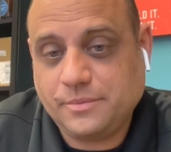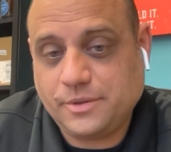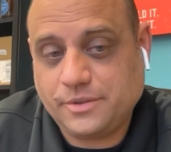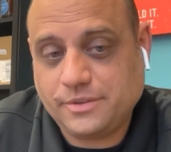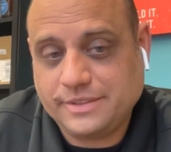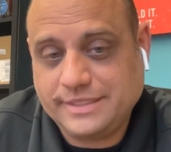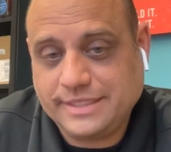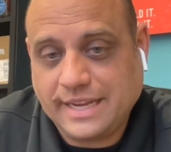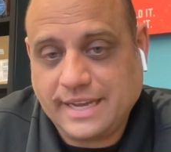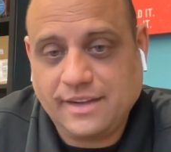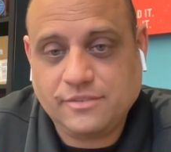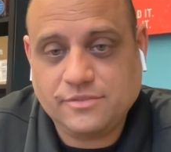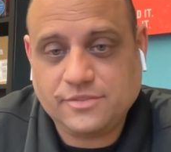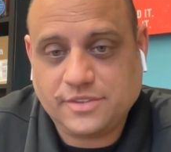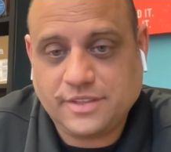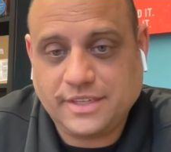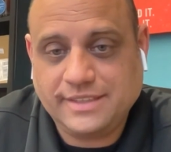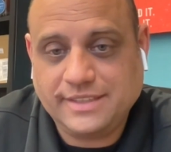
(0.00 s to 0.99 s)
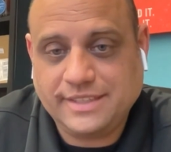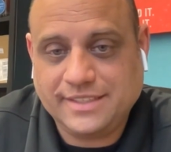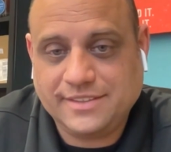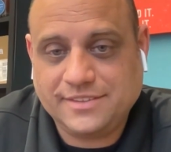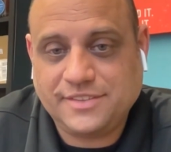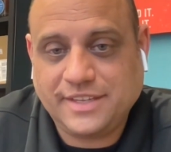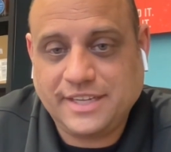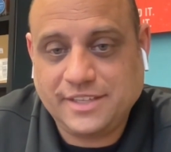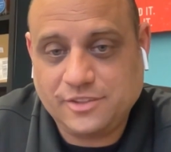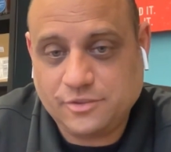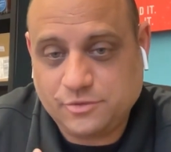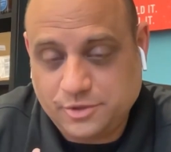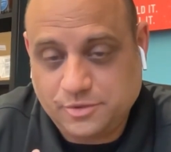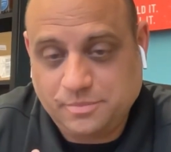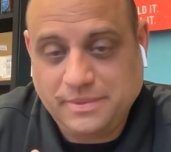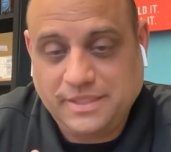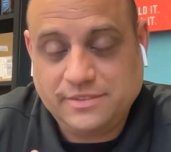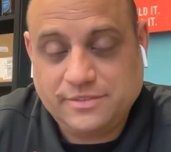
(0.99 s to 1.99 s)
and we're down slightly in sales,
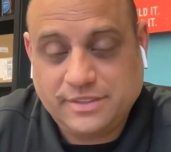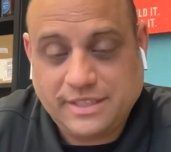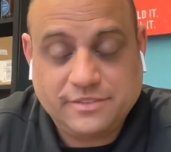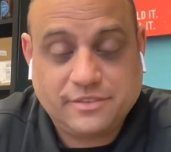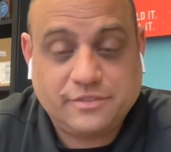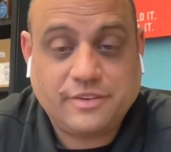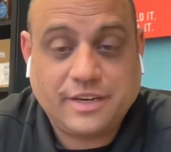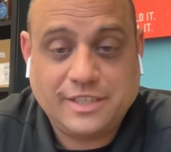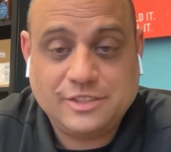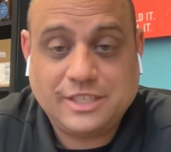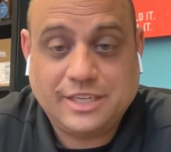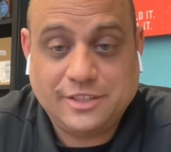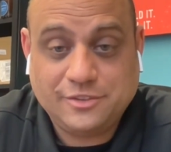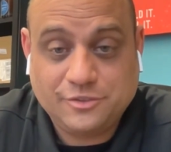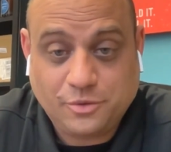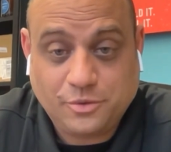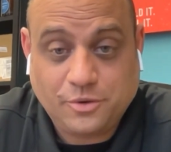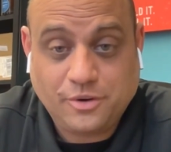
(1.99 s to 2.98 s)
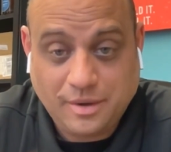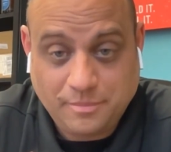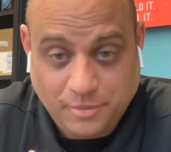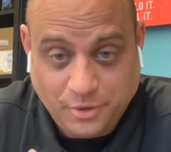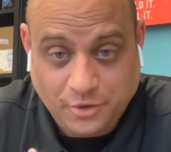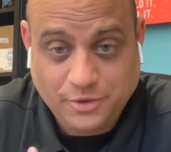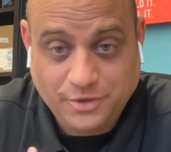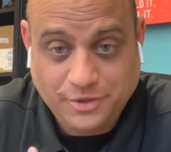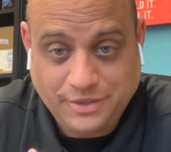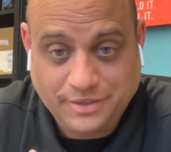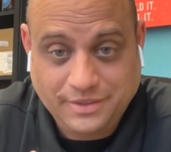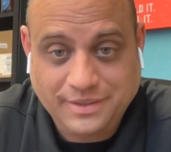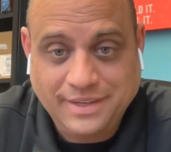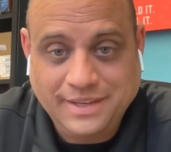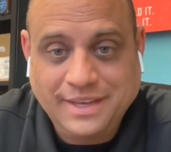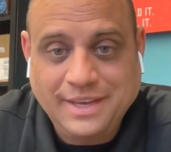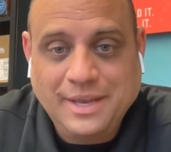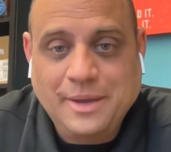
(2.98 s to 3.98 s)
which means as a franchisor, I'm
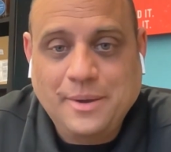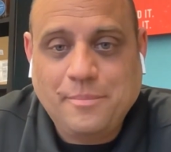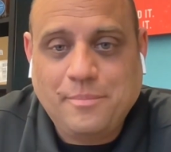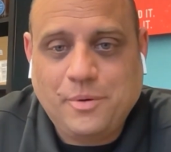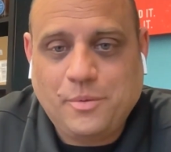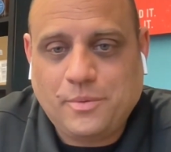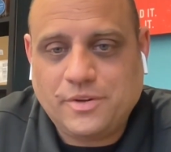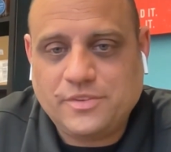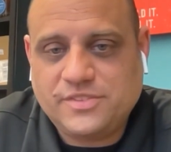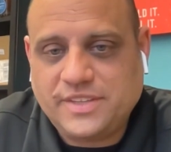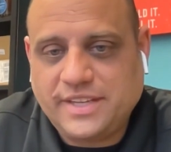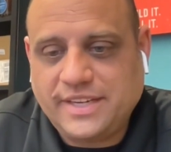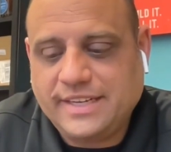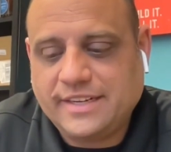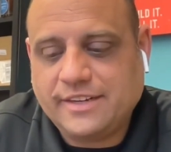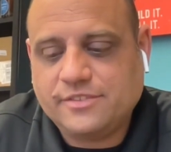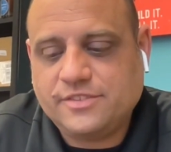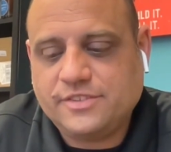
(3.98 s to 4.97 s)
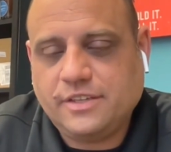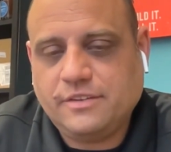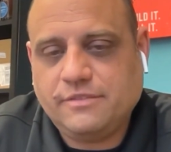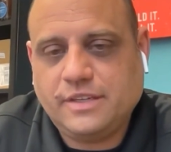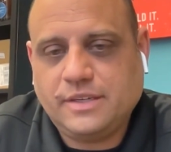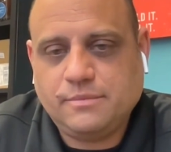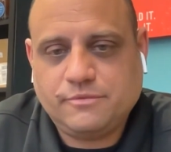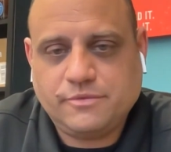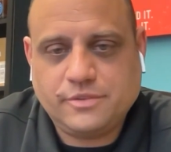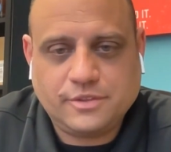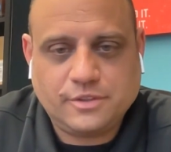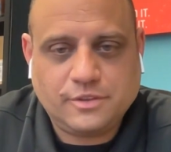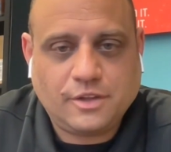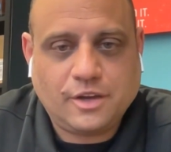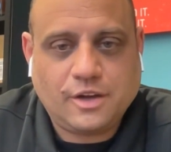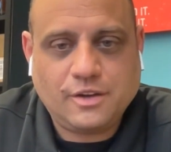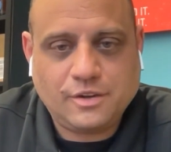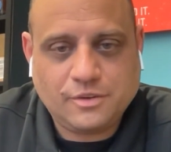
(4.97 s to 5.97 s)
hurting, but we're setting ourselves up for the
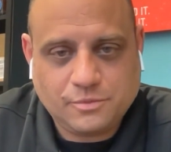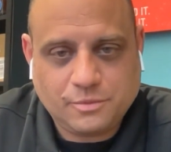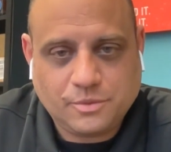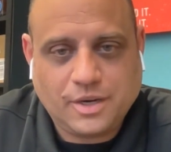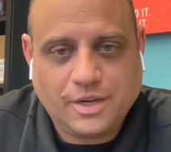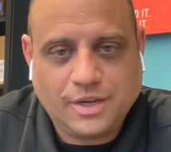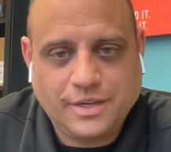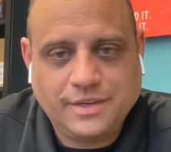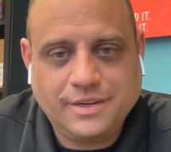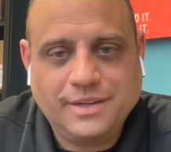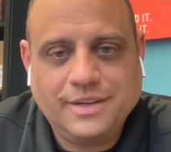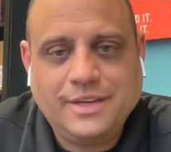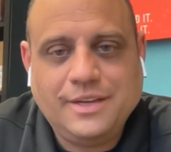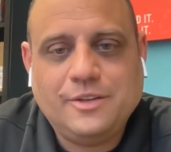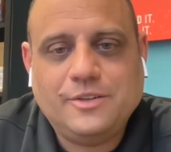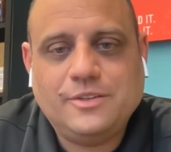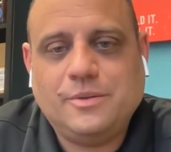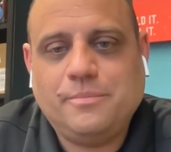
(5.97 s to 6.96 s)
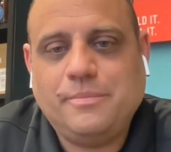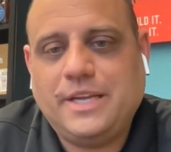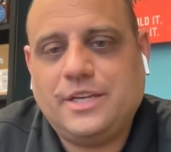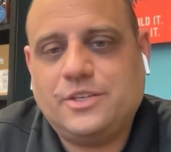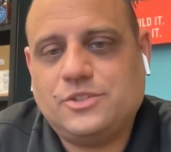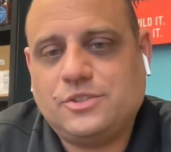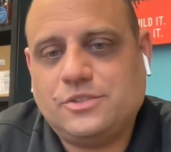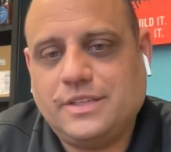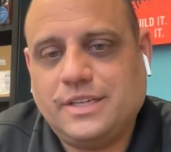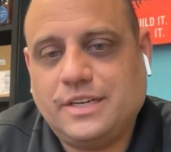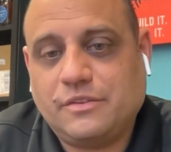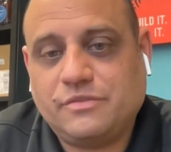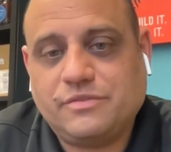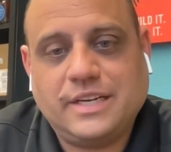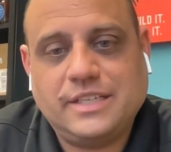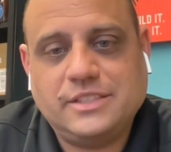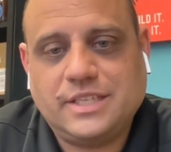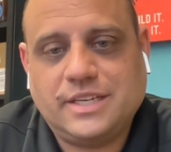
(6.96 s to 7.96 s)
long run to make sure that our
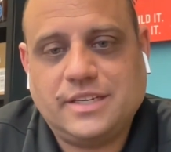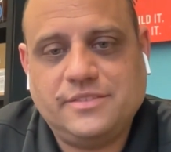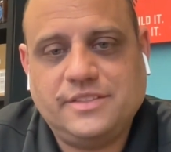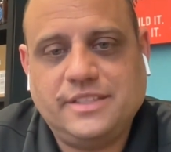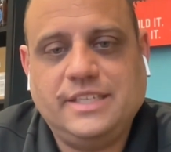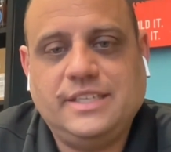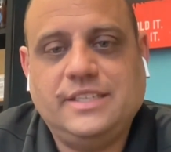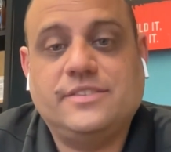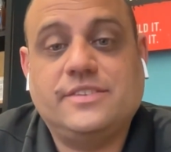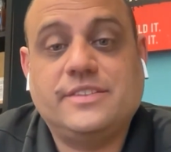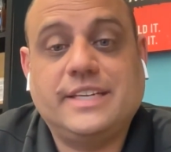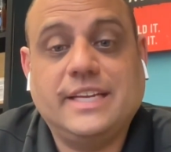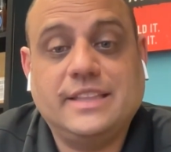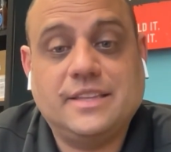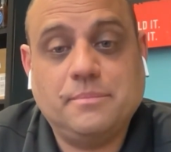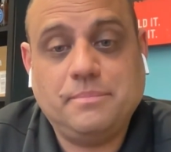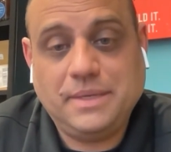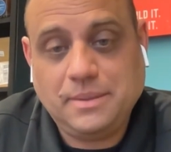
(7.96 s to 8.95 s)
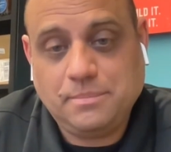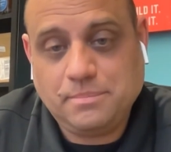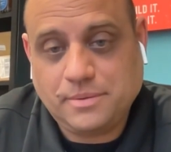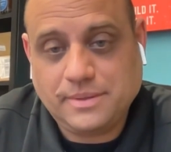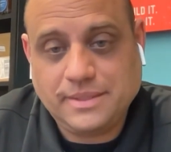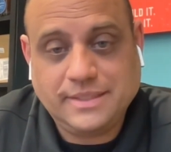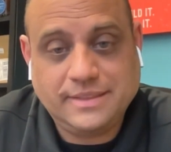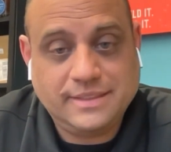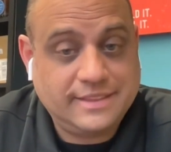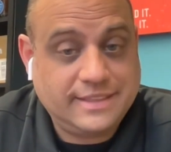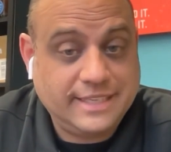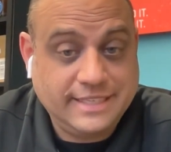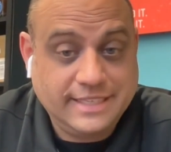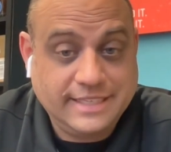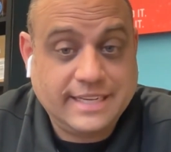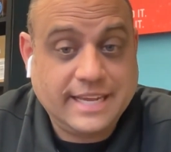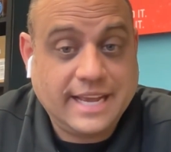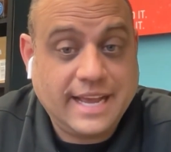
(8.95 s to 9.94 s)
franchisees get the people in that they
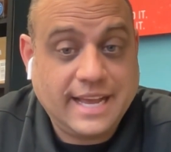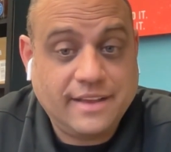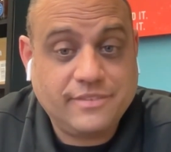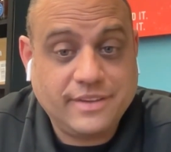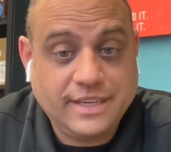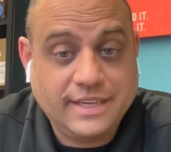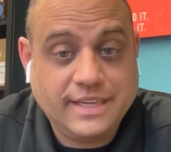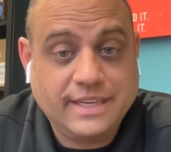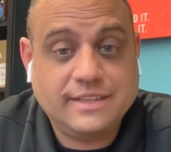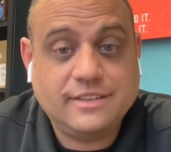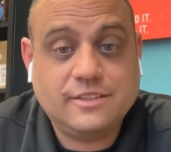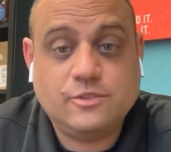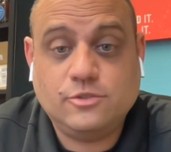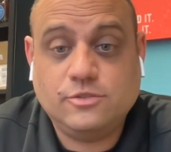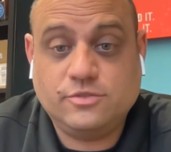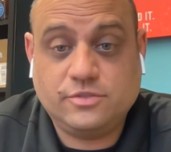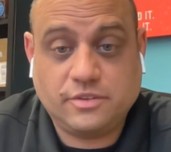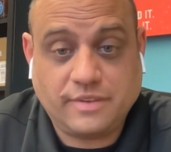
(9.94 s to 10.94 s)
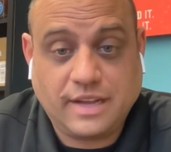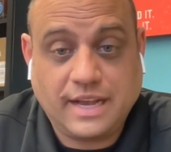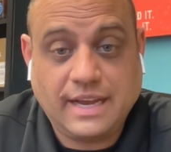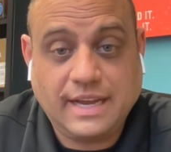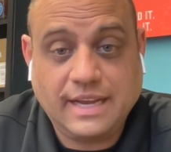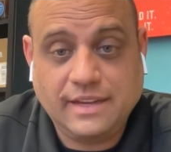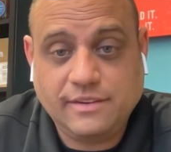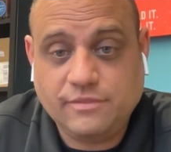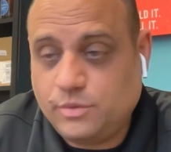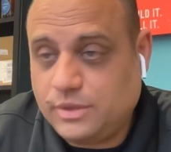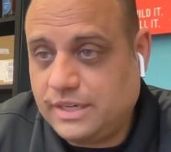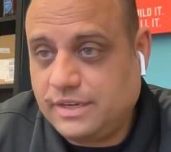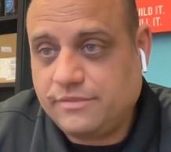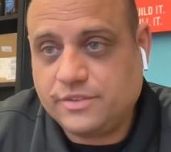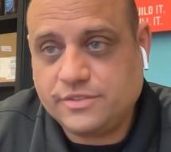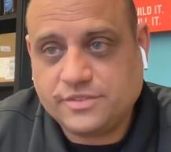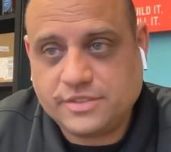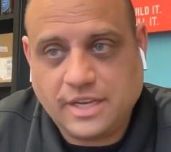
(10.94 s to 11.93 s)
need to have in to survive
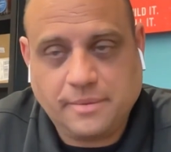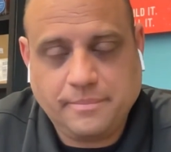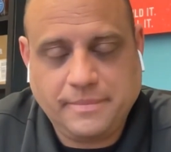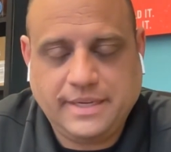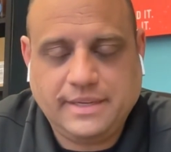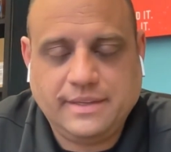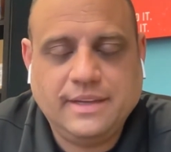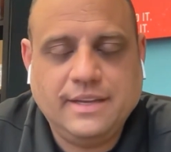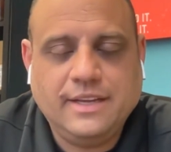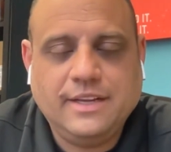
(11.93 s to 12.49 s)
whatever's coming.